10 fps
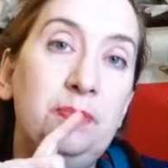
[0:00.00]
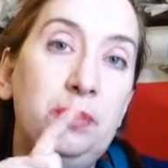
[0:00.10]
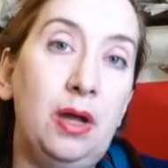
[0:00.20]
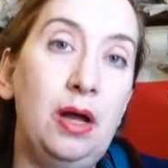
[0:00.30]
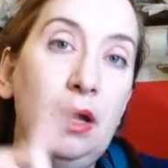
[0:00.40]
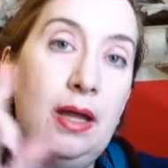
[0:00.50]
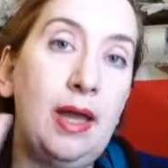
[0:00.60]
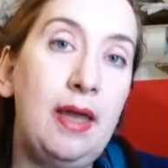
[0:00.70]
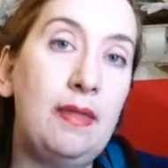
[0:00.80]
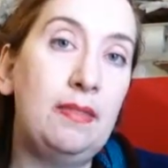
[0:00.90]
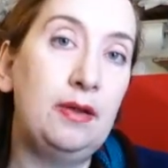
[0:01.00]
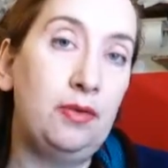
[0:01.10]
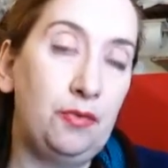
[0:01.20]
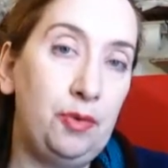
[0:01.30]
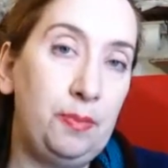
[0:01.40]
blog and the
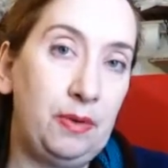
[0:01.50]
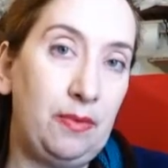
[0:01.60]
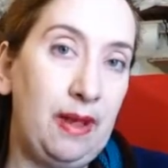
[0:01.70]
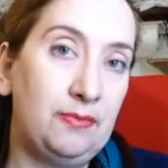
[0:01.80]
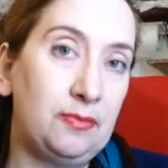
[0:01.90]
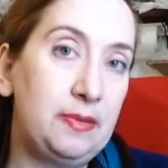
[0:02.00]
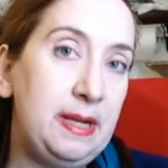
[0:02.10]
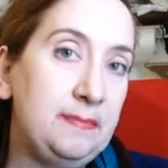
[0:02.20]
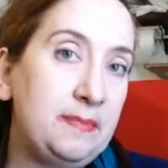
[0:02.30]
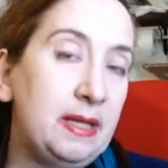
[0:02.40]
group at Ravelry